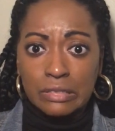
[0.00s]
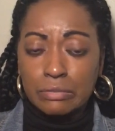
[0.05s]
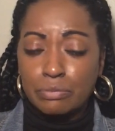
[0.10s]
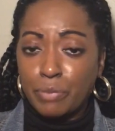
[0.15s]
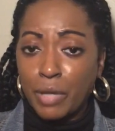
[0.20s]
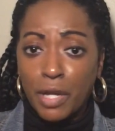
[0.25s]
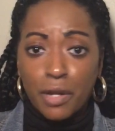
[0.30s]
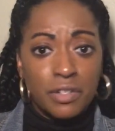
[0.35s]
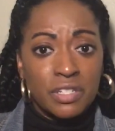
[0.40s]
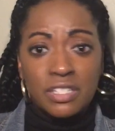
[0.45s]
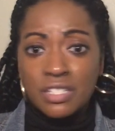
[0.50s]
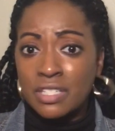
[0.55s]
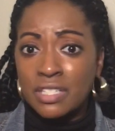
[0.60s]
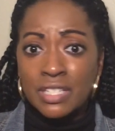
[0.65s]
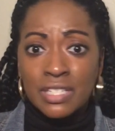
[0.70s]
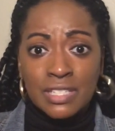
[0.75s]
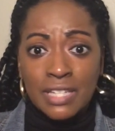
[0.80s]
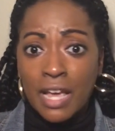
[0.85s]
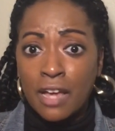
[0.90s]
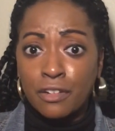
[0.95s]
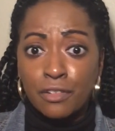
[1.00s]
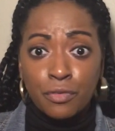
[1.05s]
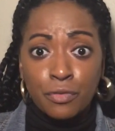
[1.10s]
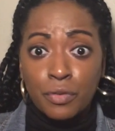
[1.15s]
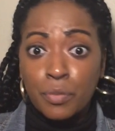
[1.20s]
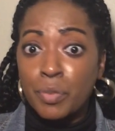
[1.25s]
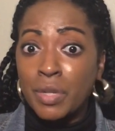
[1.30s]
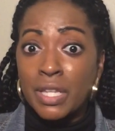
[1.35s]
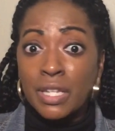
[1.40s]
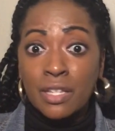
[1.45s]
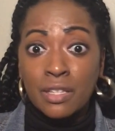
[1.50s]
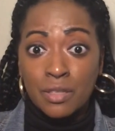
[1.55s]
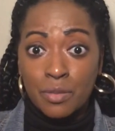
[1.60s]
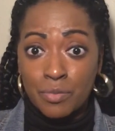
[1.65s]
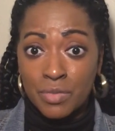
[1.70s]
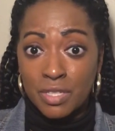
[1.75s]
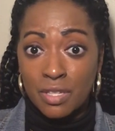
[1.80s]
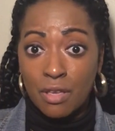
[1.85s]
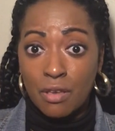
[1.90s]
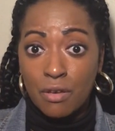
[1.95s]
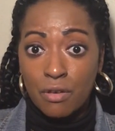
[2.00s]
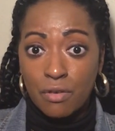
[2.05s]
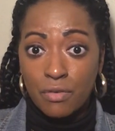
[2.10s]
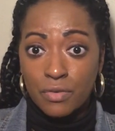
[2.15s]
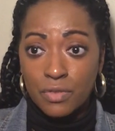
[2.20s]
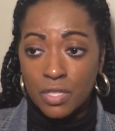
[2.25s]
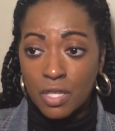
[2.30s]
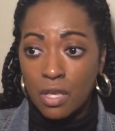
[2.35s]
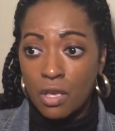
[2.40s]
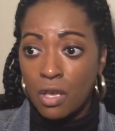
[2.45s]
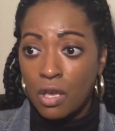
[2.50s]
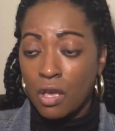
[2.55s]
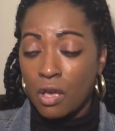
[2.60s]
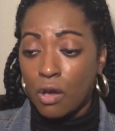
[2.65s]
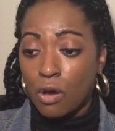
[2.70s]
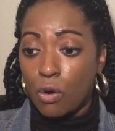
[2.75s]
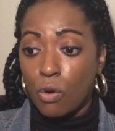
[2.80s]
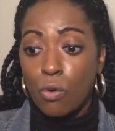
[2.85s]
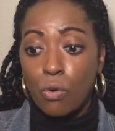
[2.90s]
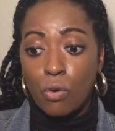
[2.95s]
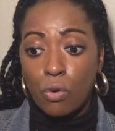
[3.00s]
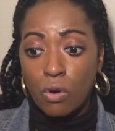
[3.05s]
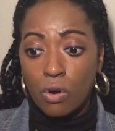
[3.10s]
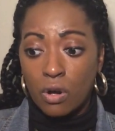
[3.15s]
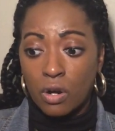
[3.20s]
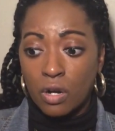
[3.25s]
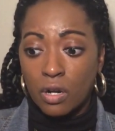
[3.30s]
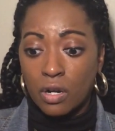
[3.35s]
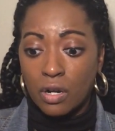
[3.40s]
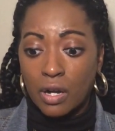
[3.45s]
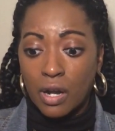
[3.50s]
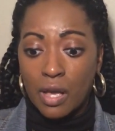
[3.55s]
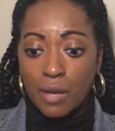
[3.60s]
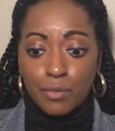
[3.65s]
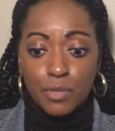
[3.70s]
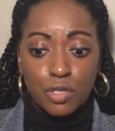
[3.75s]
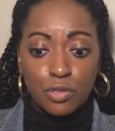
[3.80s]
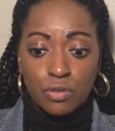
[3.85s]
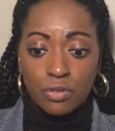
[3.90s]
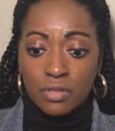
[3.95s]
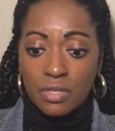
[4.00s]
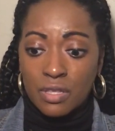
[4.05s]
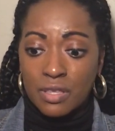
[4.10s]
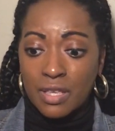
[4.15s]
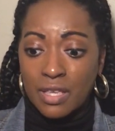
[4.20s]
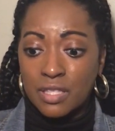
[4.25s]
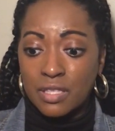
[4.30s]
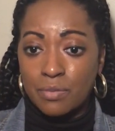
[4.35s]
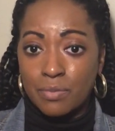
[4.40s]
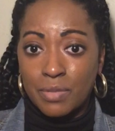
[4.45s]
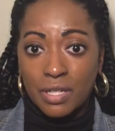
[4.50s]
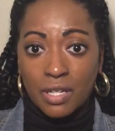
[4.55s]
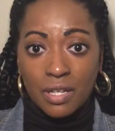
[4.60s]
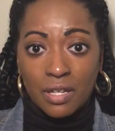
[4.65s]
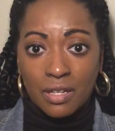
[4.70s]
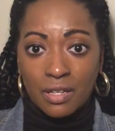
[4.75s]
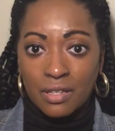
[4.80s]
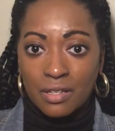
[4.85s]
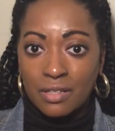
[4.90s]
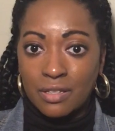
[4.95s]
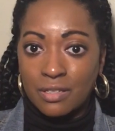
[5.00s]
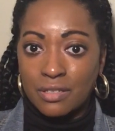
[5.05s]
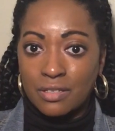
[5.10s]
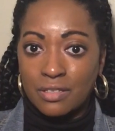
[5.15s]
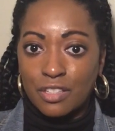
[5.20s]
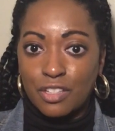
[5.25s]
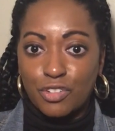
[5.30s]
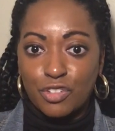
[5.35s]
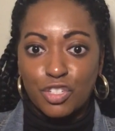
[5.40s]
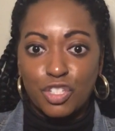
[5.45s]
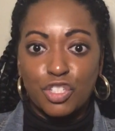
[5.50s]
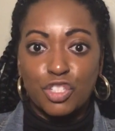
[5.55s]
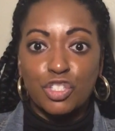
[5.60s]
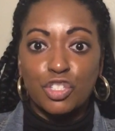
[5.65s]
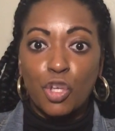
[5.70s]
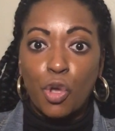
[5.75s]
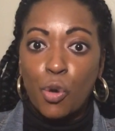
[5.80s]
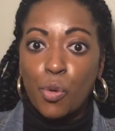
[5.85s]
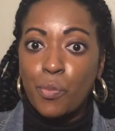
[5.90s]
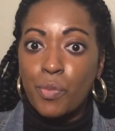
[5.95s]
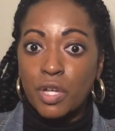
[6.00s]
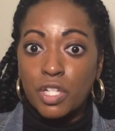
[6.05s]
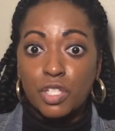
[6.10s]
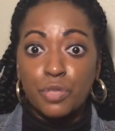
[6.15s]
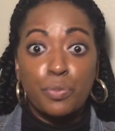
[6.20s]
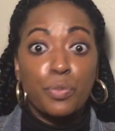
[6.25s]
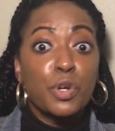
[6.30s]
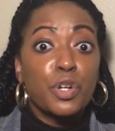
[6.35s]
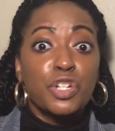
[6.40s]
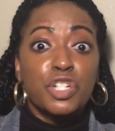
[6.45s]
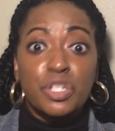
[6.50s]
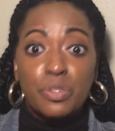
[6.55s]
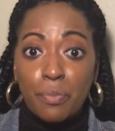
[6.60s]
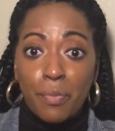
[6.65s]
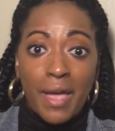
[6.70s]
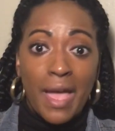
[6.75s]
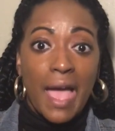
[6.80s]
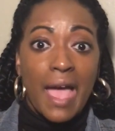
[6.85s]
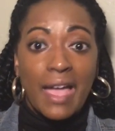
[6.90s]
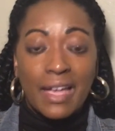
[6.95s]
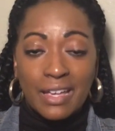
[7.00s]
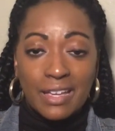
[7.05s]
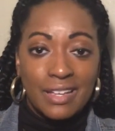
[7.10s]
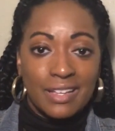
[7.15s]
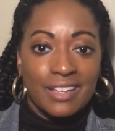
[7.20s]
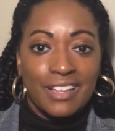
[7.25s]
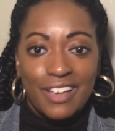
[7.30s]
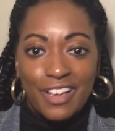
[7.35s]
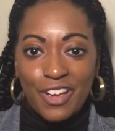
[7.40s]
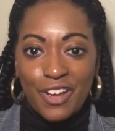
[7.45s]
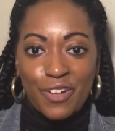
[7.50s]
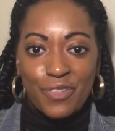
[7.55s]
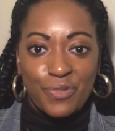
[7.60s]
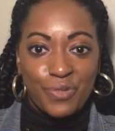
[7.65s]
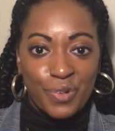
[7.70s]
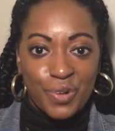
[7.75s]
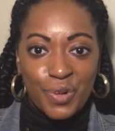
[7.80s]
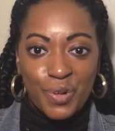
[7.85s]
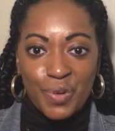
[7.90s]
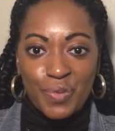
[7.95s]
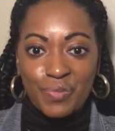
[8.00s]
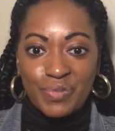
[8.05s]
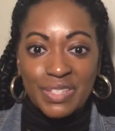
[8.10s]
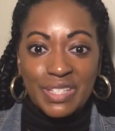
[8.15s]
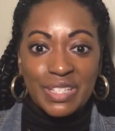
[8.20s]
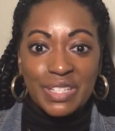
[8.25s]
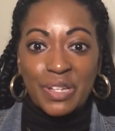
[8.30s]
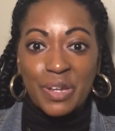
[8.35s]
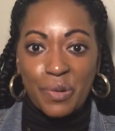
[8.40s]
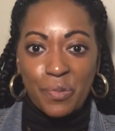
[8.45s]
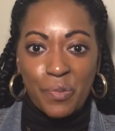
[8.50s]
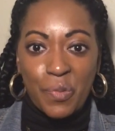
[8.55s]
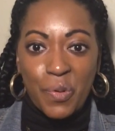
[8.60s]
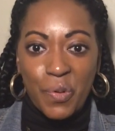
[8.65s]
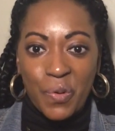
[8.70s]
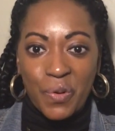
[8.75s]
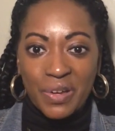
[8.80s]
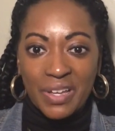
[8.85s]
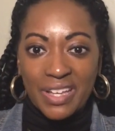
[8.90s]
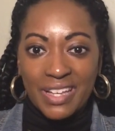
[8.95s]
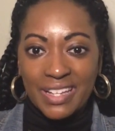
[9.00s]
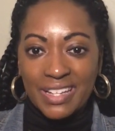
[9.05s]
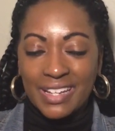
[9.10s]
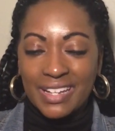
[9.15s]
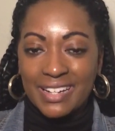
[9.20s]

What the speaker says: parents just get tired of repeating themselves. Or I'm sure that that's because there's so much pushback from the young boy